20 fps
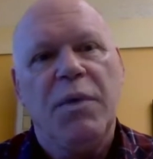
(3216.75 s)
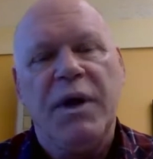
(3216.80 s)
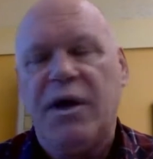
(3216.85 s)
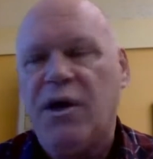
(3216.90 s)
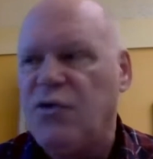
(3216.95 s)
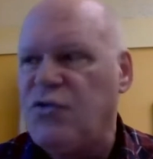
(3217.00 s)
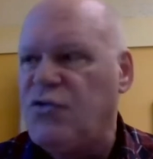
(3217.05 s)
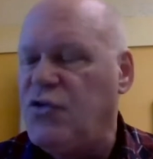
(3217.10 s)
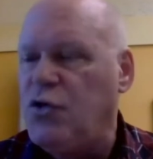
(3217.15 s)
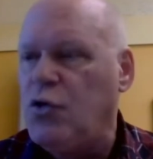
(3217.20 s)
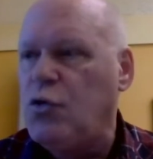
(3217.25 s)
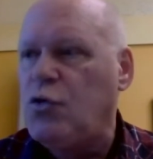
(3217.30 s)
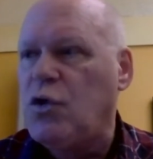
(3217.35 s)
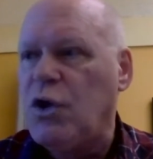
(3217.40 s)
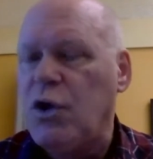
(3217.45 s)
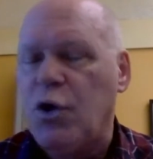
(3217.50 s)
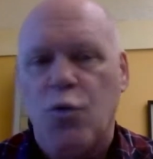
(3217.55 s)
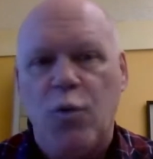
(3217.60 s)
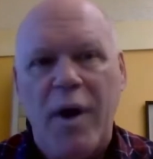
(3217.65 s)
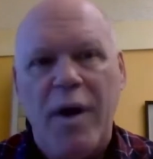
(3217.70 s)
Because
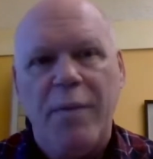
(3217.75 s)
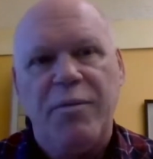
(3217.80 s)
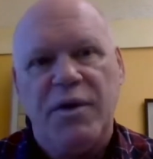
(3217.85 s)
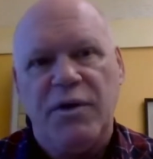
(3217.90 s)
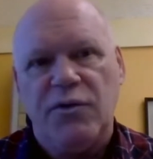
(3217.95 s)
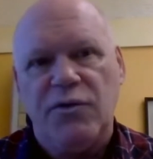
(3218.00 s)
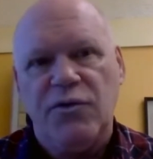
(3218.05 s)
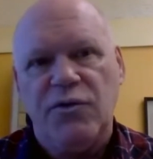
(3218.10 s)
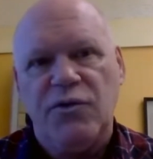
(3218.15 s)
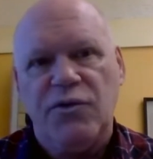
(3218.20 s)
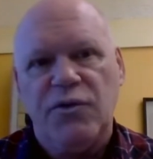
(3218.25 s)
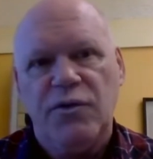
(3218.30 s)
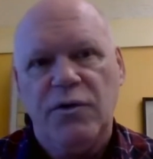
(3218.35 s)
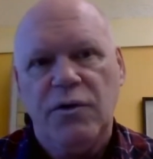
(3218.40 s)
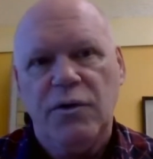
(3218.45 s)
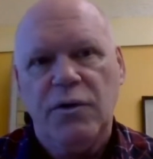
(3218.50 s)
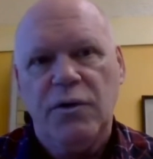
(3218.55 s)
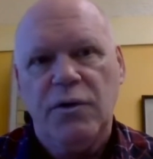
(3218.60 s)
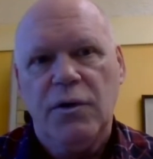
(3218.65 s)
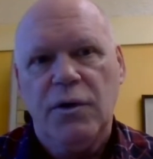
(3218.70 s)
nuclear weapons,
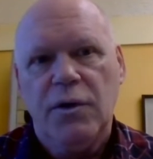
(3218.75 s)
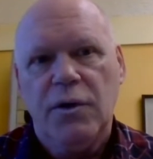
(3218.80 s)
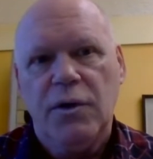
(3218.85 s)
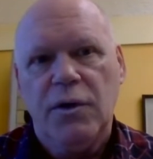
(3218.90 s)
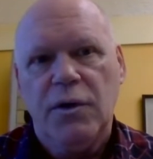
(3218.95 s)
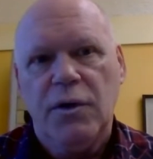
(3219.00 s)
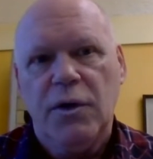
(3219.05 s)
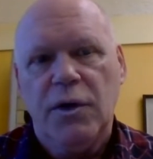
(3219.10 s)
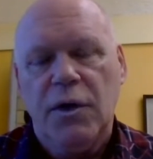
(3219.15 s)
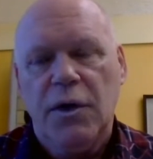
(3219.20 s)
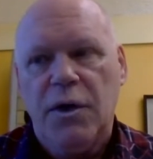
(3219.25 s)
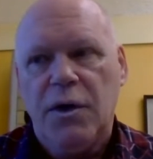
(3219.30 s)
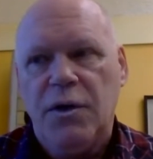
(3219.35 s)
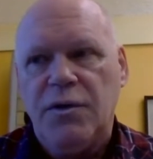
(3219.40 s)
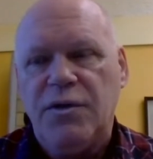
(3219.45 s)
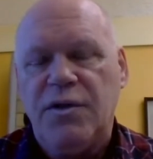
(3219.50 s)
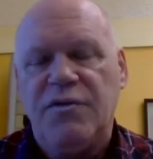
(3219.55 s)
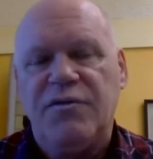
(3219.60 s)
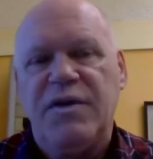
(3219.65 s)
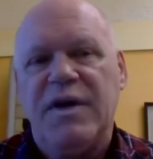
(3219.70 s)

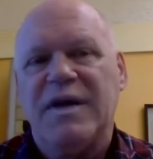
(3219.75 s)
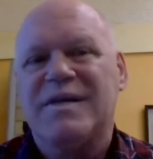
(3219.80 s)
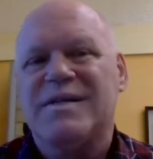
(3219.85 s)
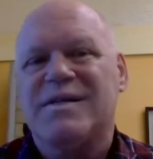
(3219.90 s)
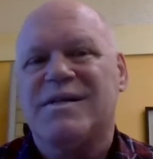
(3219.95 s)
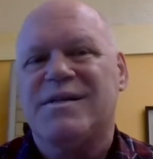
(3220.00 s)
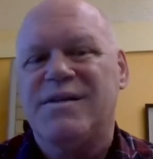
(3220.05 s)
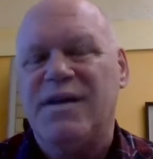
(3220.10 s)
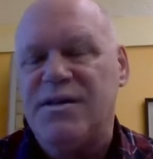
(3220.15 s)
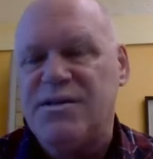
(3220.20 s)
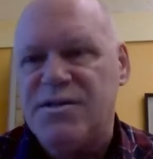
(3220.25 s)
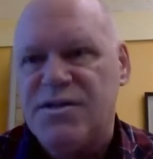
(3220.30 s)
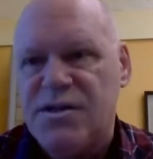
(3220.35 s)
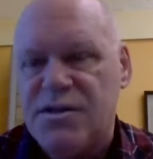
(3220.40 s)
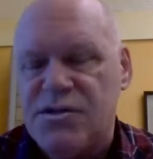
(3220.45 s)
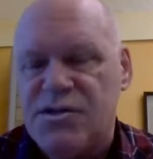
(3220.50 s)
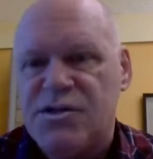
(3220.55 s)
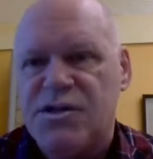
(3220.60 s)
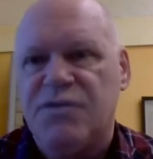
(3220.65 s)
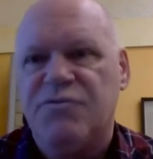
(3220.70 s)
the
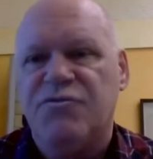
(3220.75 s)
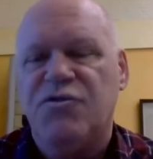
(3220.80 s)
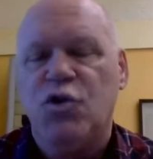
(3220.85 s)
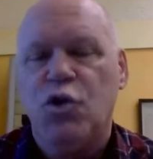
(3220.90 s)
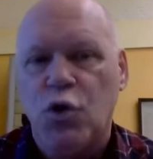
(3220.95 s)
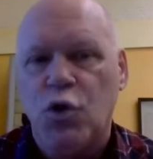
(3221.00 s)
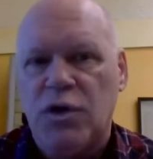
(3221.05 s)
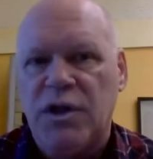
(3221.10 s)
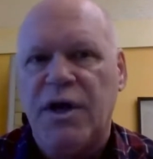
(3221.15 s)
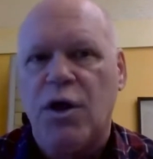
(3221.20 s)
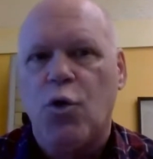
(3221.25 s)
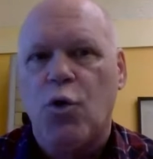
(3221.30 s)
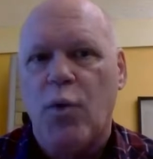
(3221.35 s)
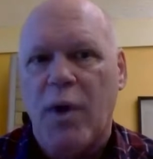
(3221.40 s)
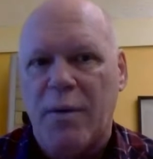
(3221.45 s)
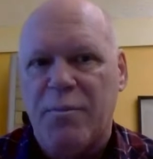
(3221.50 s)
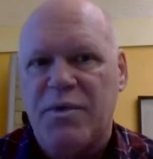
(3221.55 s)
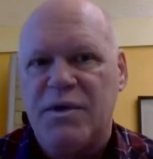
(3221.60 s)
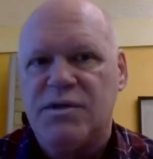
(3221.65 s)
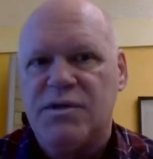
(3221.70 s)
existence of nuclear
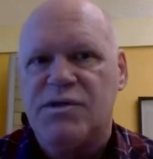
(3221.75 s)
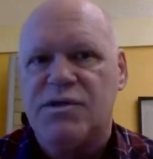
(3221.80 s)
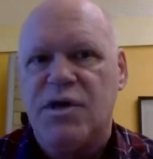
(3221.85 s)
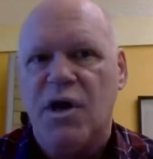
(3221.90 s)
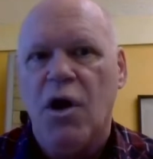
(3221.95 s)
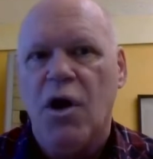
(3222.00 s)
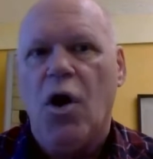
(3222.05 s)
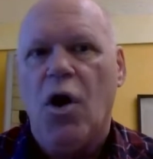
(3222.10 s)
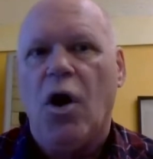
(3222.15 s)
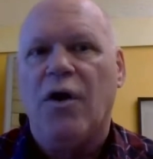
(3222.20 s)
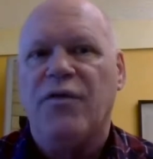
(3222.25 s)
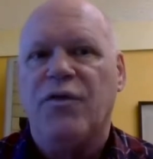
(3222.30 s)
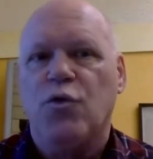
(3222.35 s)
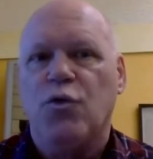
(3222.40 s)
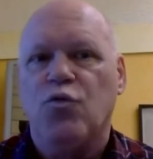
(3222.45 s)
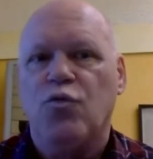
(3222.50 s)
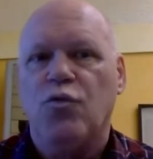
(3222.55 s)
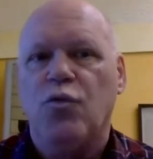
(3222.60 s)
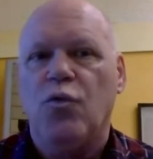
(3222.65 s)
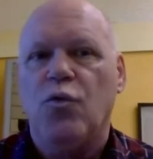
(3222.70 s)
weapons are
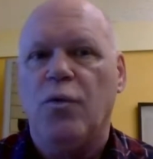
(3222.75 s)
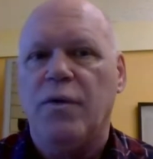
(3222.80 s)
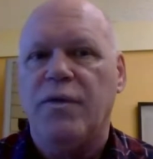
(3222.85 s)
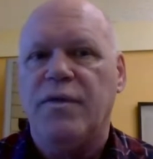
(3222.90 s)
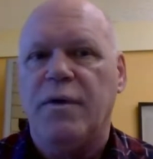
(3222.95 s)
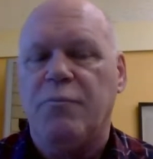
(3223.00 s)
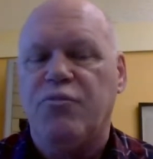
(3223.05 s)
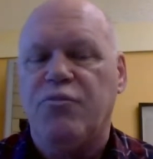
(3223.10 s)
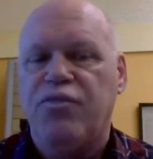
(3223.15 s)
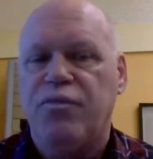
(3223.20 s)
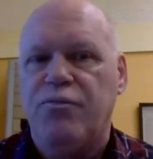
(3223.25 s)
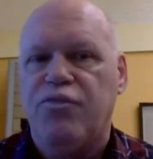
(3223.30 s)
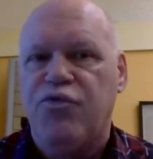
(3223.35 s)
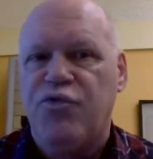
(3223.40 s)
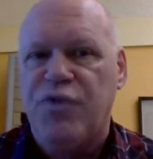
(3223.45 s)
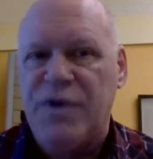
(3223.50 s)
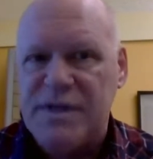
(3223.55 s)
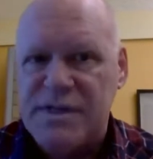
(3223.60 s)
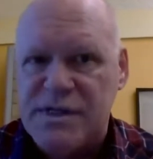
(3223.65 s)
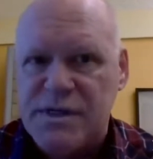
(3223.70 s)
the
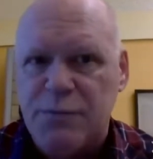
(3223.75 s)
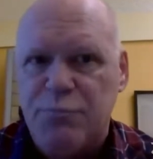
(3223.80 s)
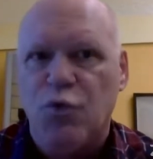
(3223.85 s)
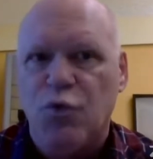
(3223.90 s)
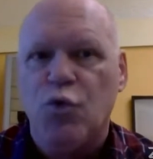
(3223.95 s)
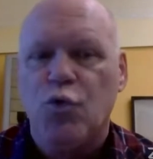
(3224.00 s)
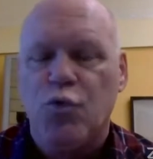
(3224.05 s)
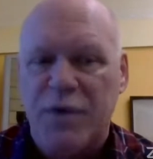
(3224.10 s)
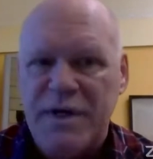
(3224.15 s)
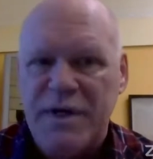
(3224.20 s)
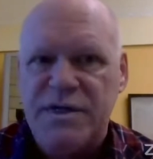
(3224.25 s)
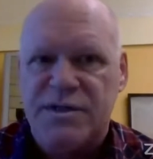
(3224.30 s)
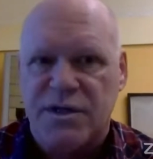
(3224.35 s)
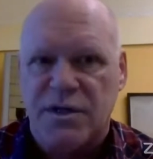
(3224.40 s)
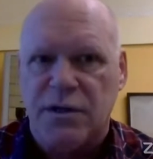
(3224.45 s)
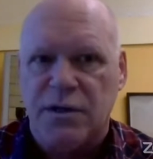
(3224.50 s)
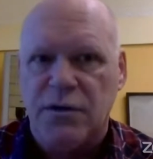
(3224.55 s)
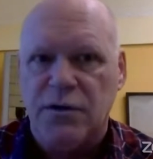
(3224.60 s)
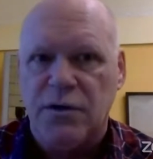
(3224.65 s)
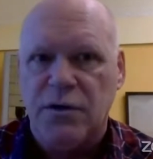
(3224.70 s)
principal
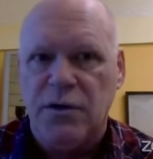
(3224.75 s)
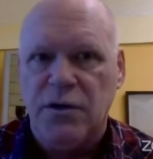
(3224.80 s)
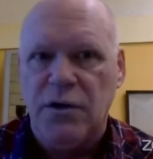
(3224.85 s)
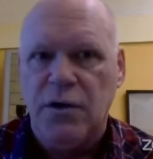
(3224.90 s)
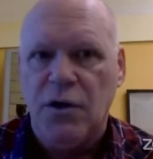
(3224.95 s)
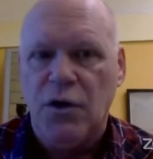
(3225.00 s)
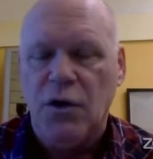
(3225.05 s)
reason